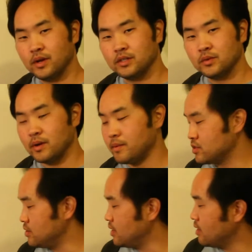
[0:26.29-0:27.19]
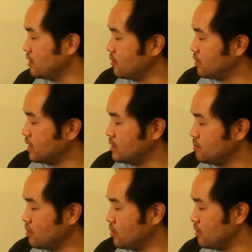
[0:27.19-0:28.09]
I do want to mention that when I did
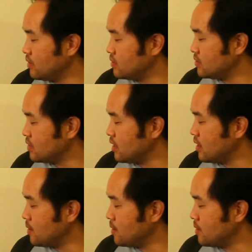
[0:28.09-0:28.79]
pour this